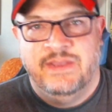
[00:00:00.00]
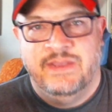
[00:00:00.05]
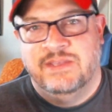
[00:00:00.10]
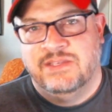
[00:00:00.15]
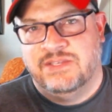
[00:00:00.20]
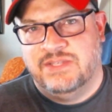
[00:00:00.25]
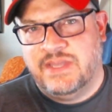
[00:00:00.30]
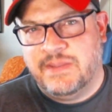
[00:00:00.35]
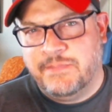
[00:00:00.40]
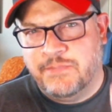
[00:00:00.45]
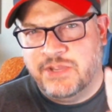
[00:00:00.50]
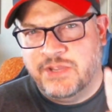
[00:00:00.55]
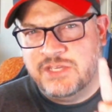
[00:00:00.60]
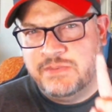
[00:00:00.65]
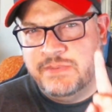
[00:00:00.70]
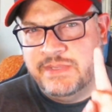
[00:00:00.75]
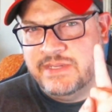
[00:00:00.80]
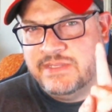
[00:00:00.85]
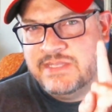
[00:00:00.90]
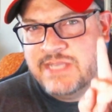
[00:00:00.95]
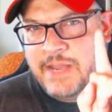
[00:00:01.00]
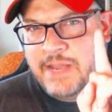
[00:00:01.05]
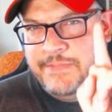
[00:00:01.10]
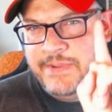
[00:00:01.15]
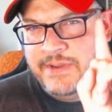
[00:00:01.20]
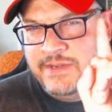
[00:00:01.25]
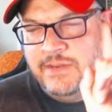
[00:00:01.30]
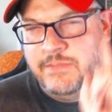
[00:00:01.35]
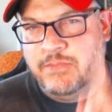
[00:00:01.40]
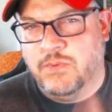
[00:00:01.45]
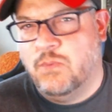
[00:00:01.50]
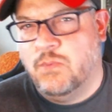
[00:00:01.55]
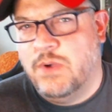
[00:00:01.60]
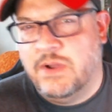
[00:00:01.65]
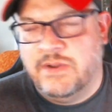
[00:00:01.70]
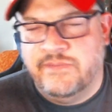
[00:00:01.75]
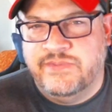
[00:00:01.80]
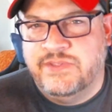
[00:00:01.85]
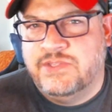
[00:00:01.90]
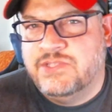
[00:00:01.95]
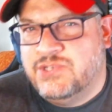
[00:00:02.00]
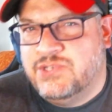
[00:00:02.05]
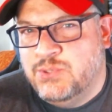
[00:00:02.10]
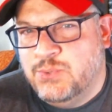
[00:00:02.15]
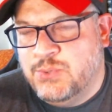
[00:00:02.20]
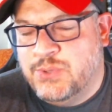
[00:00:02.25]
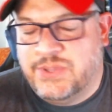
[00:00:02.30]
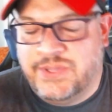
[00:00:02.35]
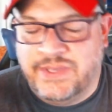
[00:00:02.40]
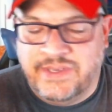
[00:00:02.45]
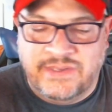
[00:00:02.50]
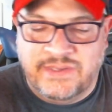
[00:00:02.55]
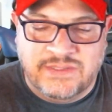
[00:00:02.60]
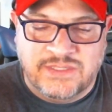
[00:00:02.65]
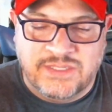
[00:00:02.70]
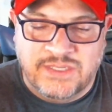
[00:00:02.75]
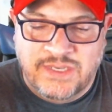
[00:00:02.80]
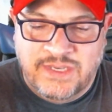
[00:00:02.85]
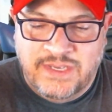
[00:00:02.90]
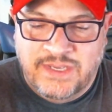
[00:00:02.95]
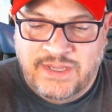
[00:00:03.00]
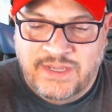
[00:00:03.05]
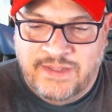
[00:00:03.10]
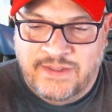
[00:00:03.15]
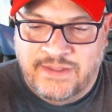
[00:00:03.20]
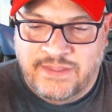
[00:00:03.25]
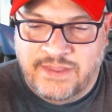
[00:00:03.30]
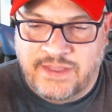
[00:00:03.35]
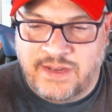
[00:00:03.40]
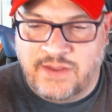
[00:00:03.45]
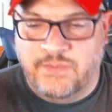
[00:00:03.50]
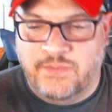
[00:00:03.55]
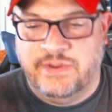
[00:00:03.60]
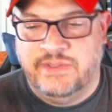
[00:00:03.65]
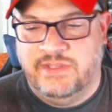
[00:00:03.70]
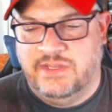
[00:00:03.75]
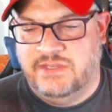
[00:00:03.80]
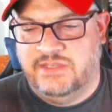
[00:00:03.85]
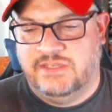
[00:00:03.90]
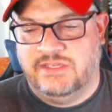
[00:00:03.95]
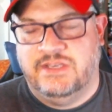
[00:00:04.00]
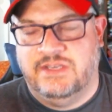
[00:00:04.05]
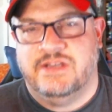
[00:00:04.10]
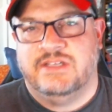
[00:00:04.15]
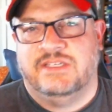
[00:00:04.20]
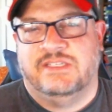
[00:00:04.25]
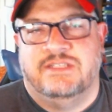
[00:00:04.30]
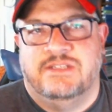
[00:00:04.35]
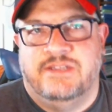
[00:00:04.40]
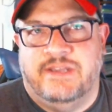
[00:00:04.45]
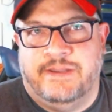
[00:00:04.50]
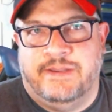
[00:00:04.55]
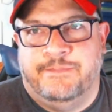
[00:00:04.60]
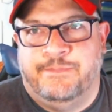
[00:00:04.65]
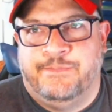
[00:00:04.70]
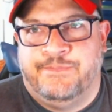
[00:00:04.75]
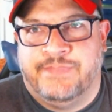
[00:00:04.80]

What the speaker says: So that brings me to topic number one of the two things that I wanted to discuss today.